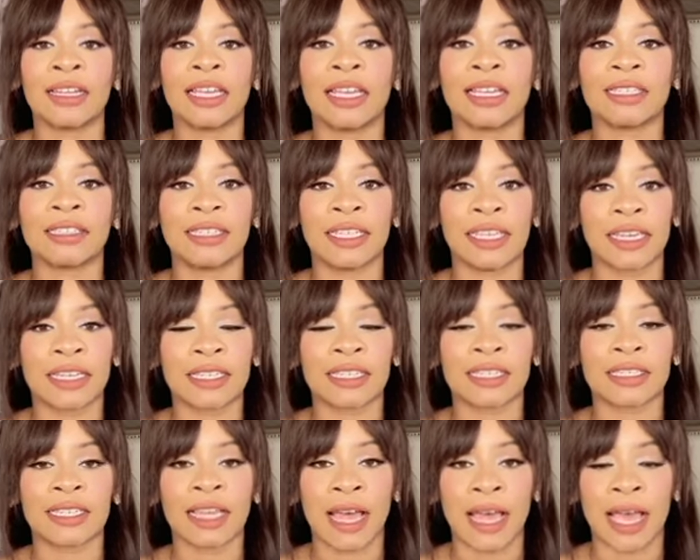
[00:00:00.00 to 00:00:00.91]
it takes
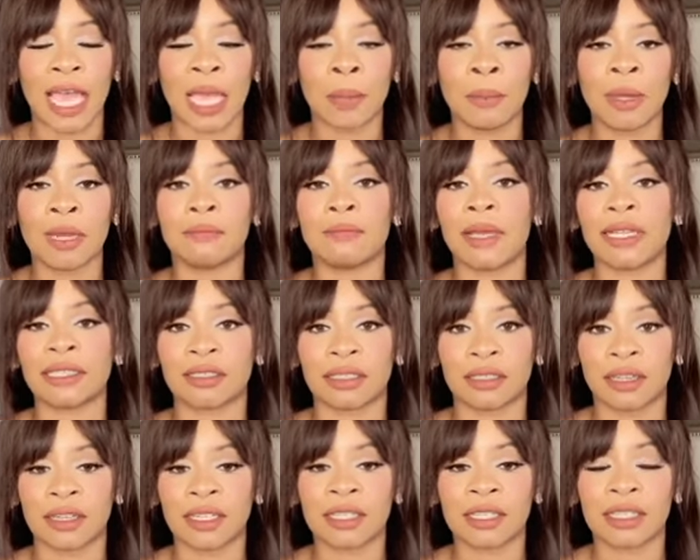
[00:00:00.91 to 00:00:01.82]
time and
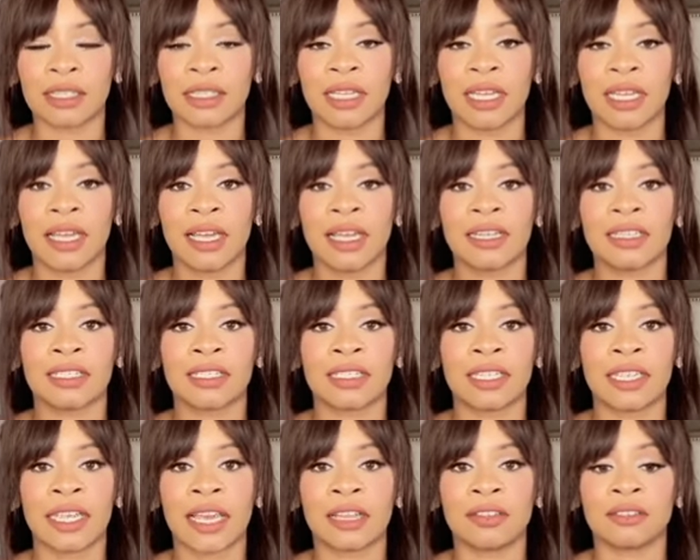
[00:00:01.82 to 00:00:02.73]
maintenance
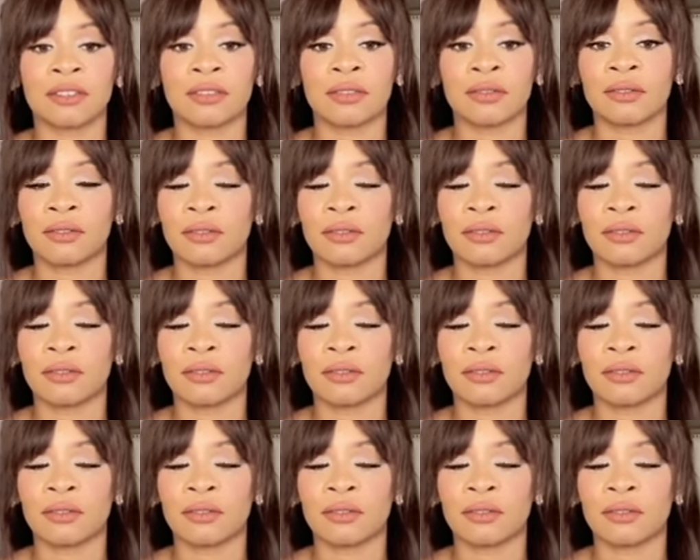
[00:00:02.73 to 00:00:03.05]
to get